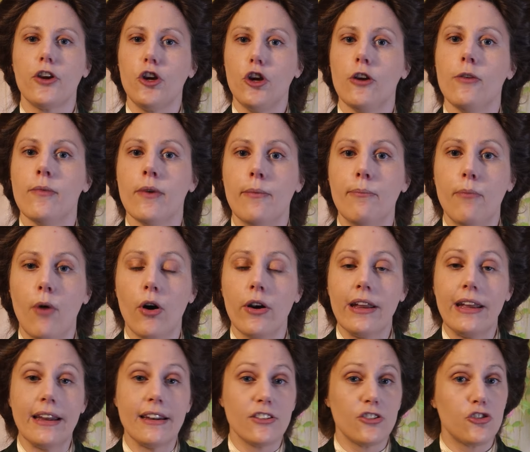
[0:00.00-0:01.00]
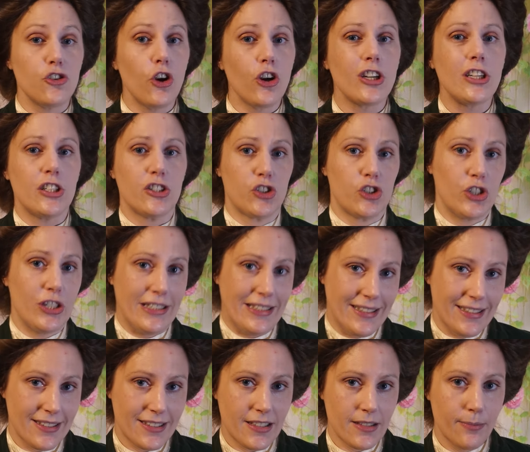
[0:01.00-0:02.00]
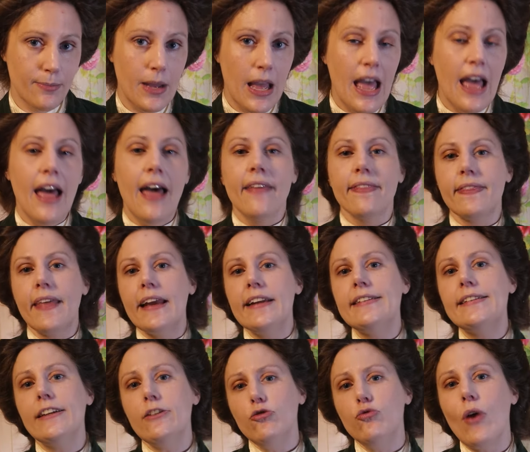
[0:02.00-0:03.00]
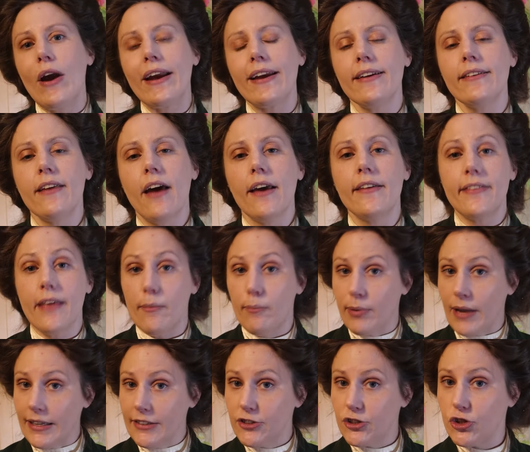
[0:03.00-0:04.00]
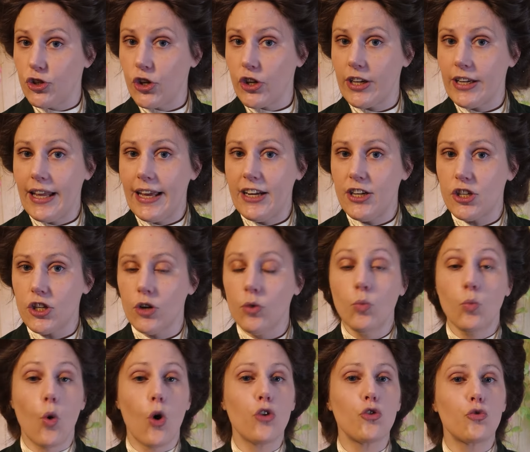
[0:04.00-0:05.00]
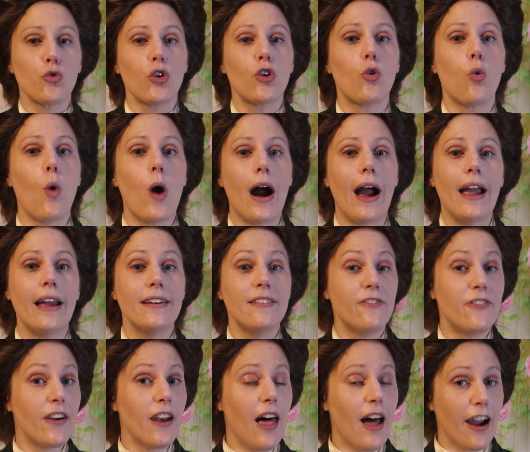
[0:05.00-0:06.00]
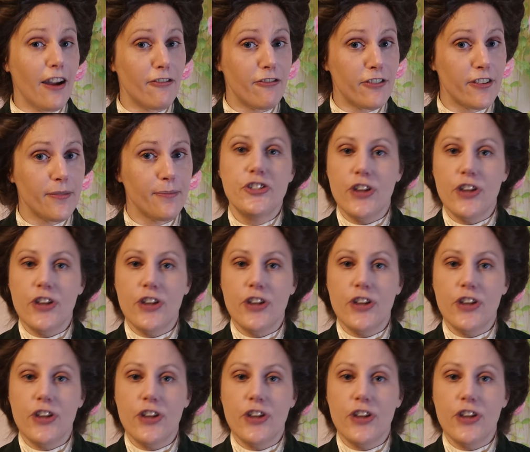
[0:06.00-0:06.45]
human body and its circulatory system, they did recognise that blood circulation was required for life.